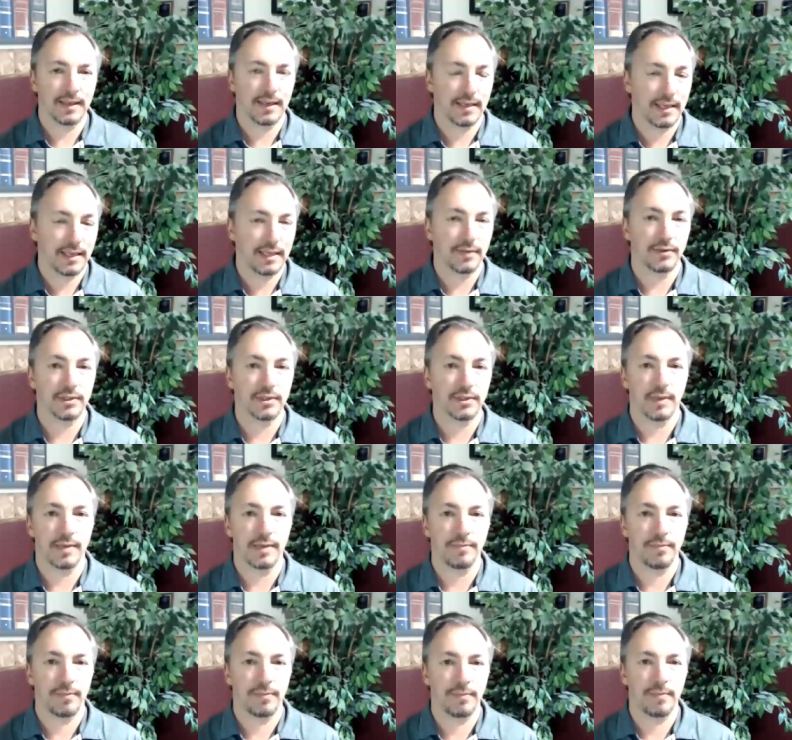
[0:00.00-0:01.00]
And he was
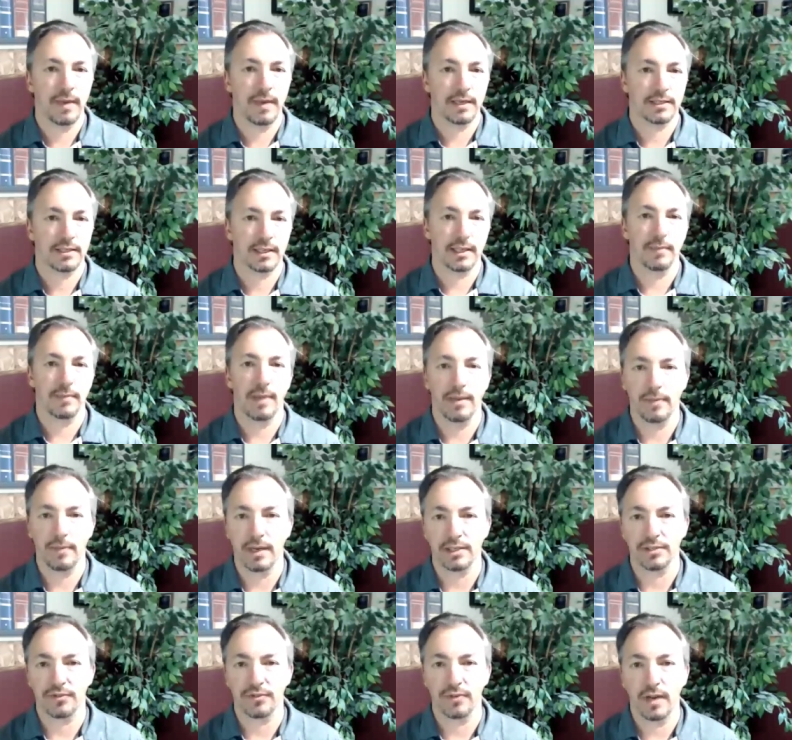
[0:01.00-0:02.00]
basically my
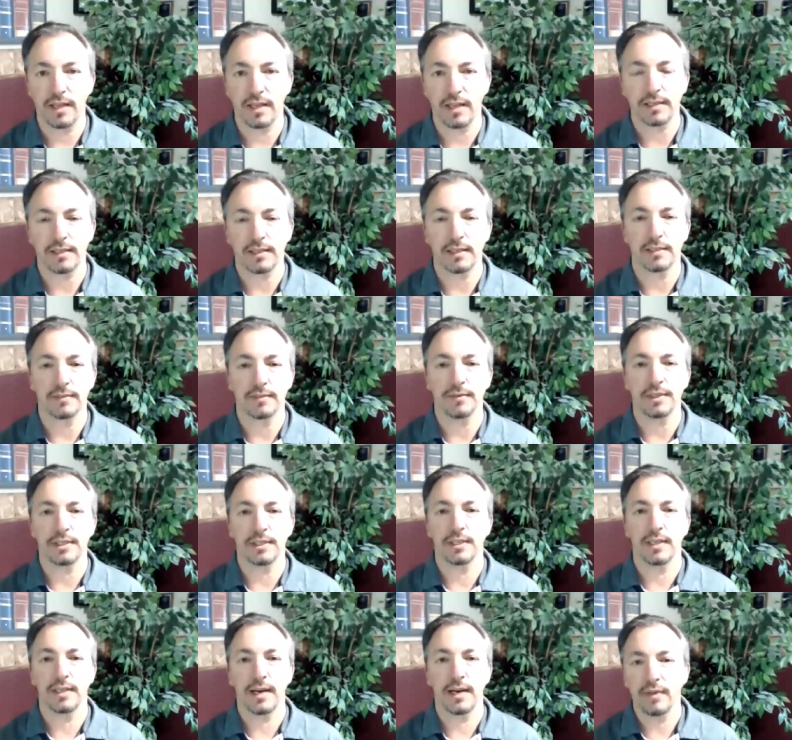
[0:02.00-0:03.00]
best friend, and
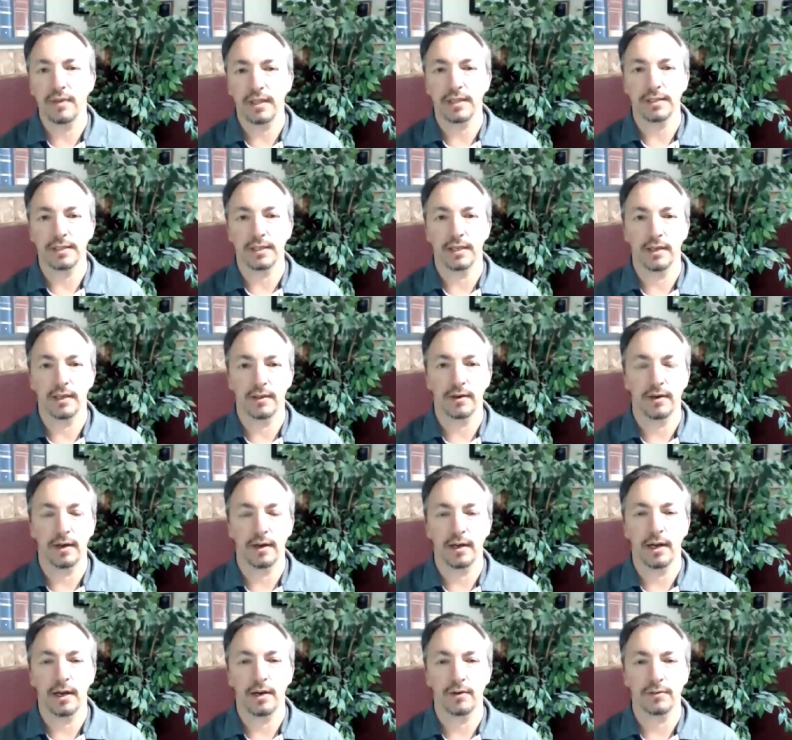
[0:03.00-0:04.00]
we did everything together,
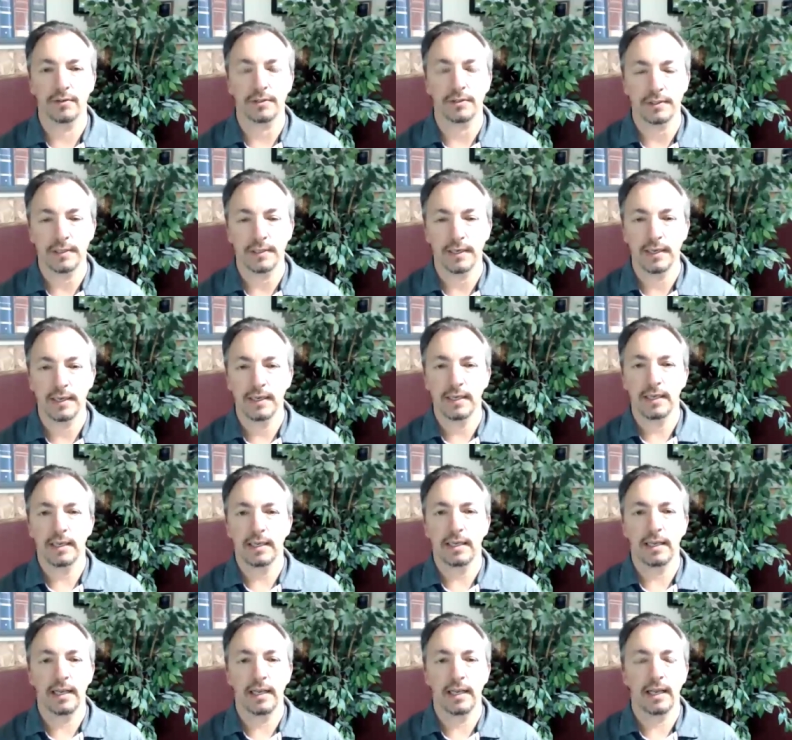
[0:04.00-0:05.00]
hung out.
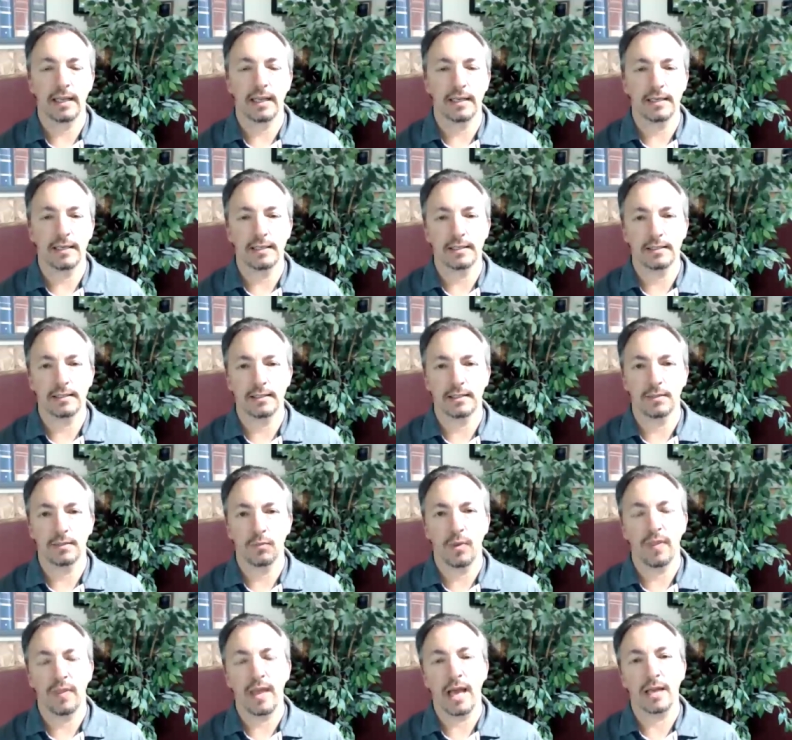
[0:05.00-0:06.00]
And
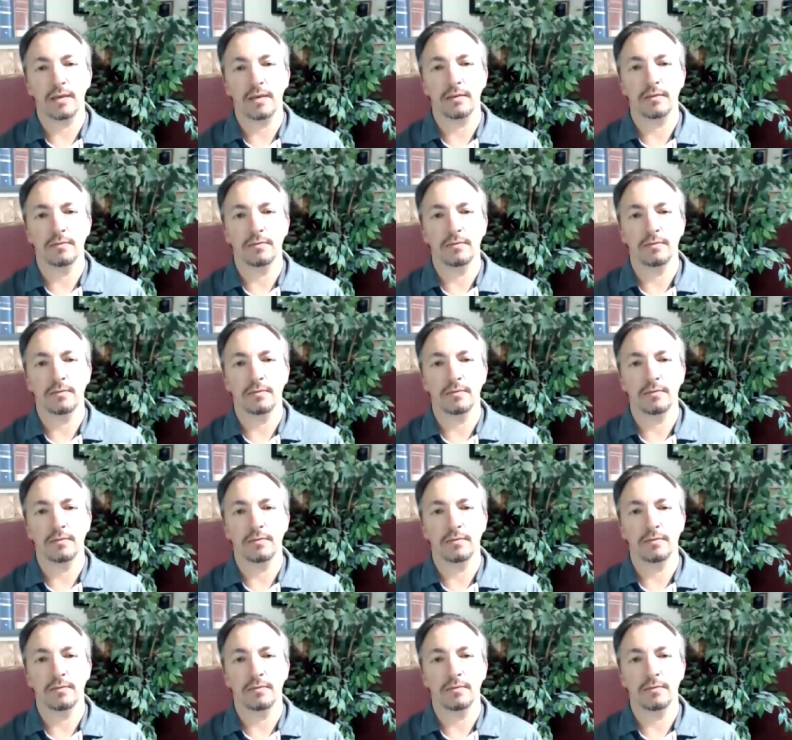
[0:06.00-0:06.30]
when that